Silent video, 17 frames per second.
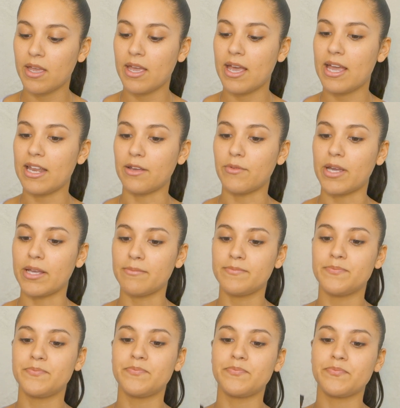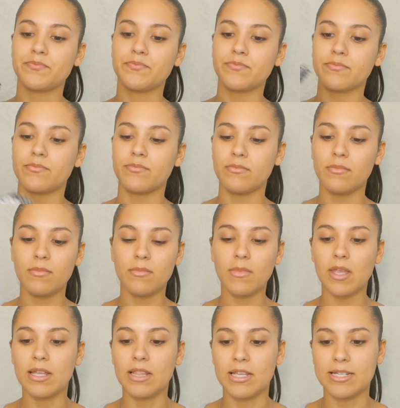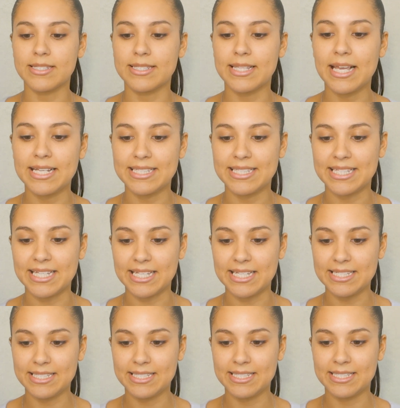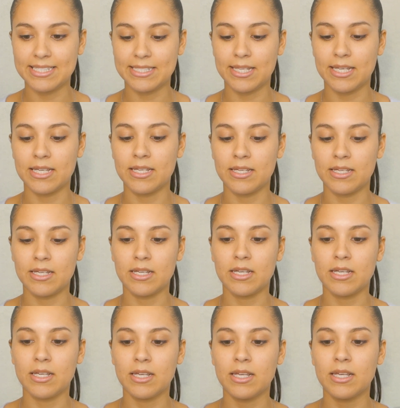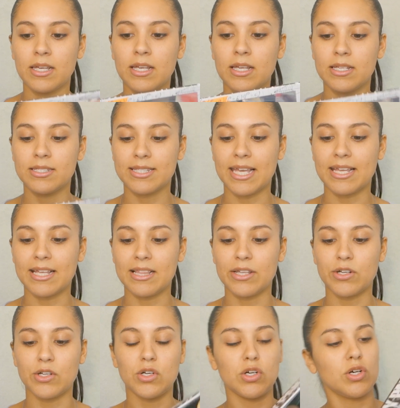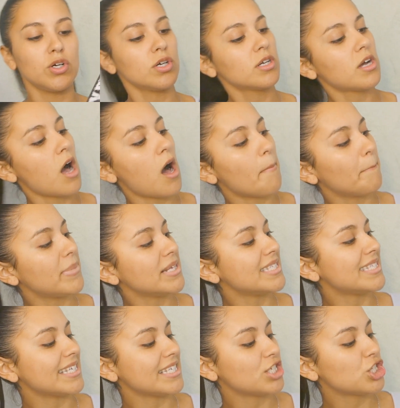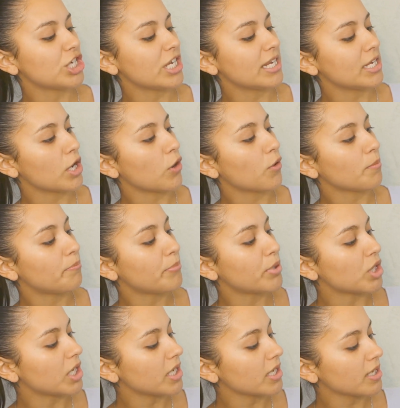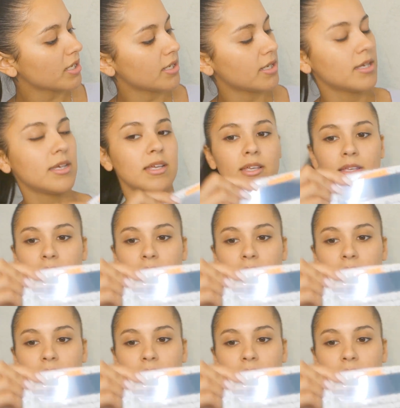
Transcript: Anyway. It looks like this. It's like a little composition notebook